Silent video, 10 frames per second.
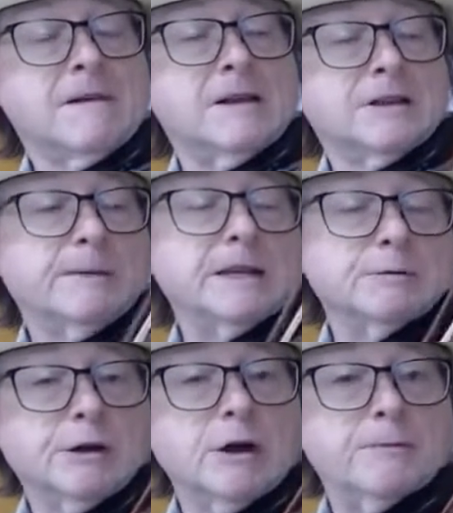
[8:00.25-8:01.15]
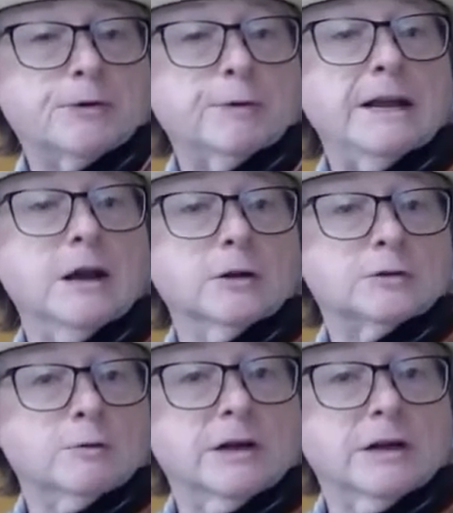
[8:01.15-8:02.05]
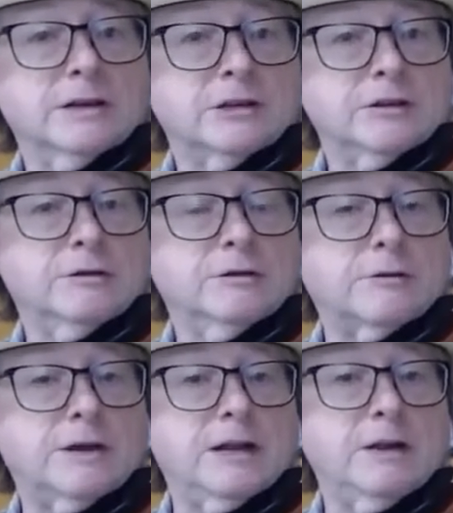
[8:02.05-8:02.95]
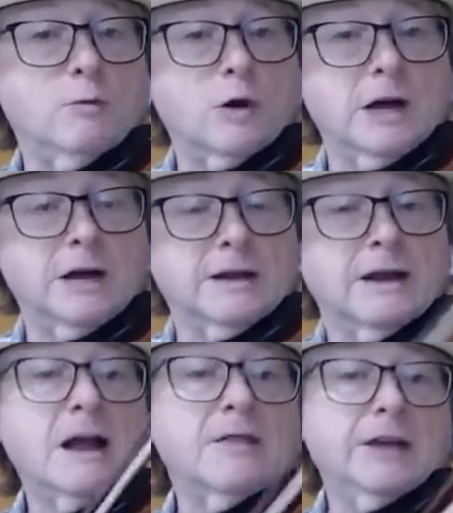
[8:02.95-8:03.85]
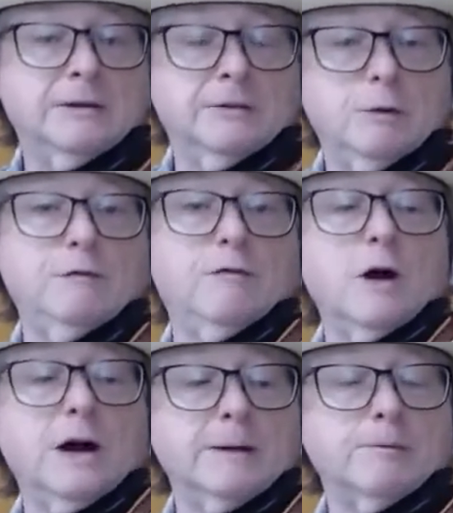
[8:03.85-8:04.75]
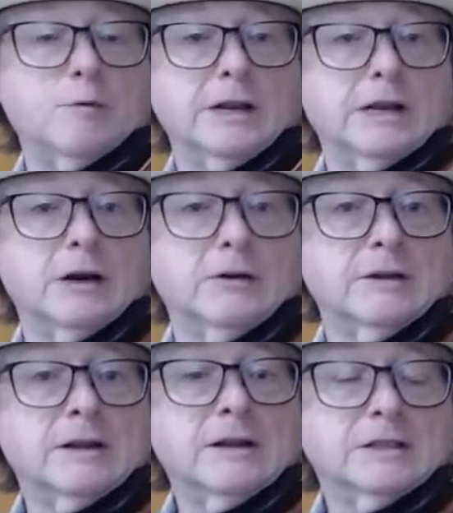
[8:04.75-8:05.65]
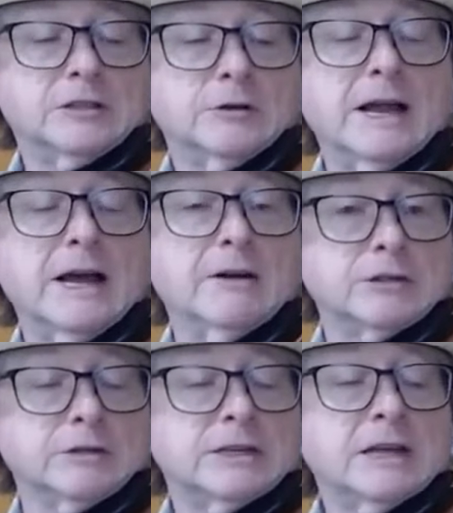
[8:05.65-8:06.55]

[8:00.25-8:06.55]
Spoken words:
So basically we go up 3 notes, 1, 2, 3, 1, then move 1 up 1 note. So now, it's it's